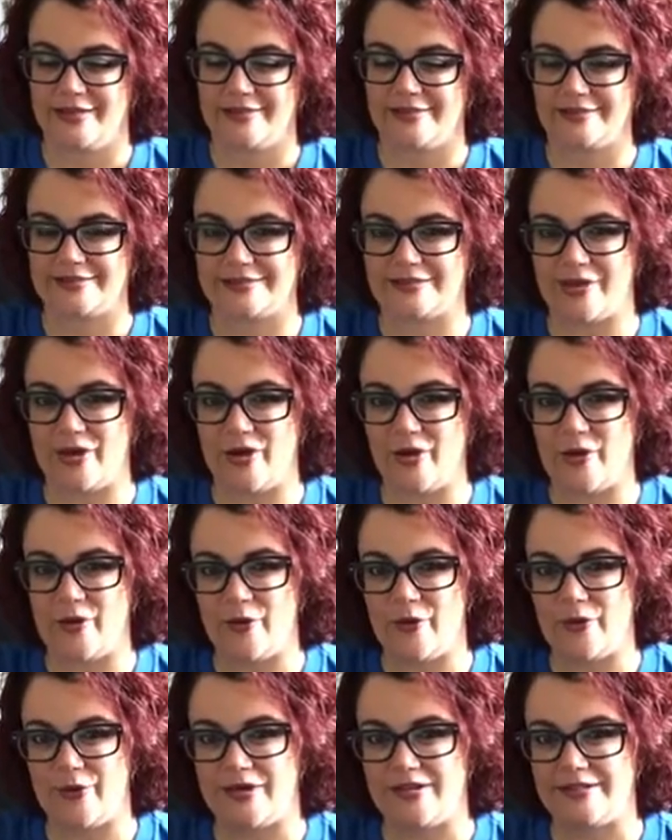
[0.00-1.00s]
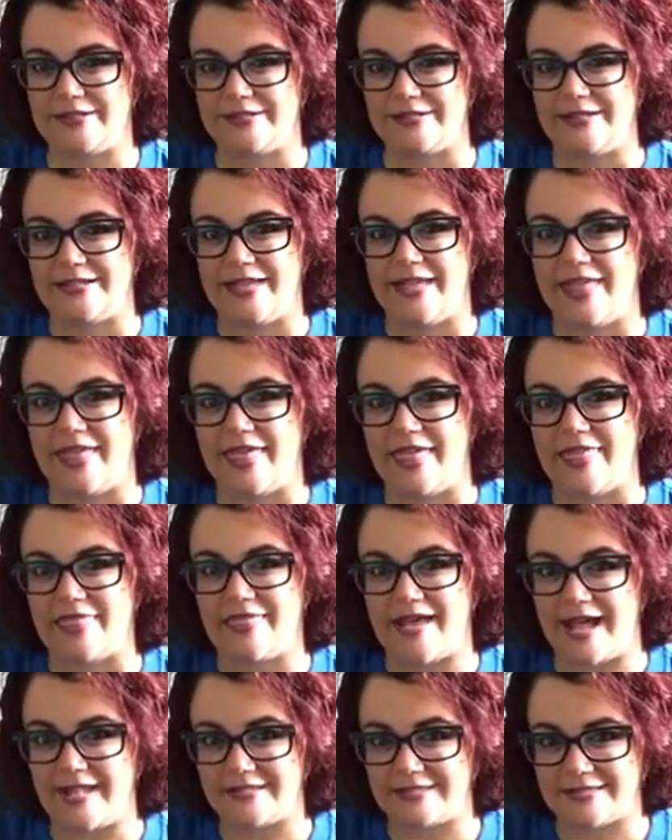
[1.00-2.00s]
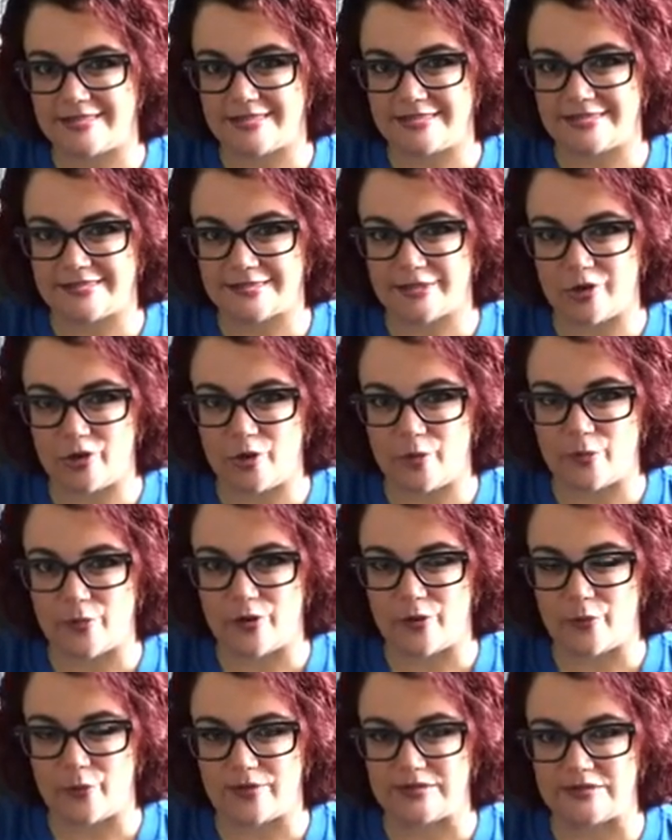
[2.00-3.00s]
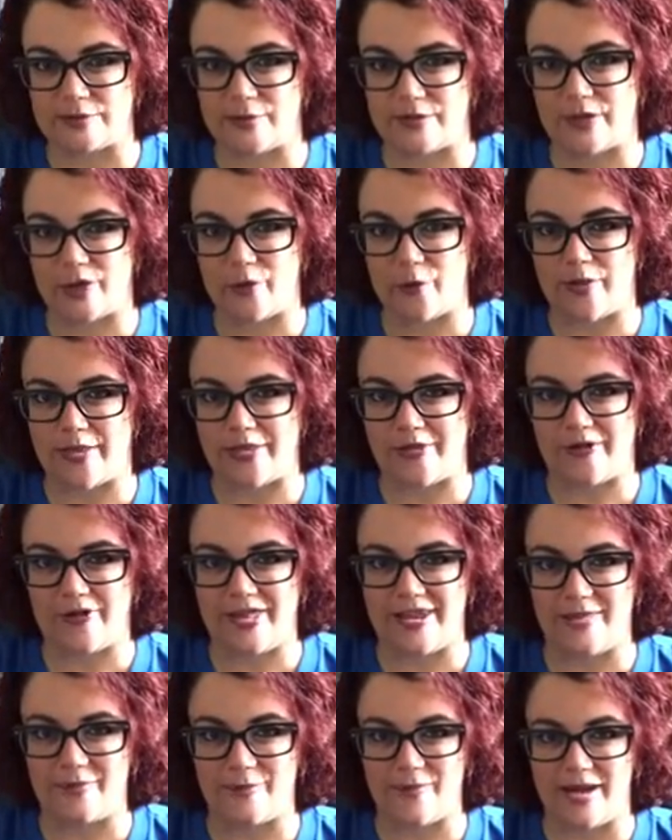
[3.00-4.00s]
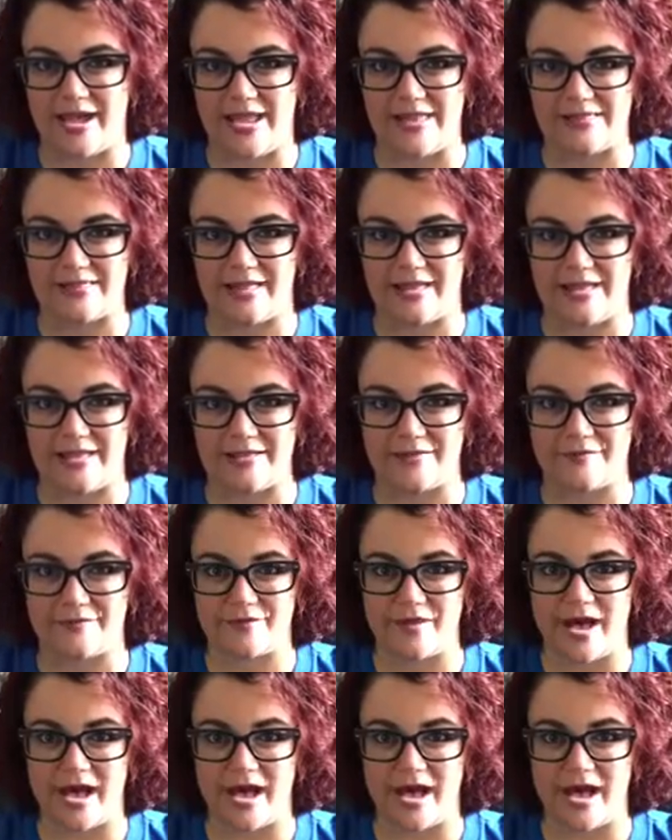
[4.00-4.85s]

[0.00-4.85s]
So that's the scoop on what's been going on in my life.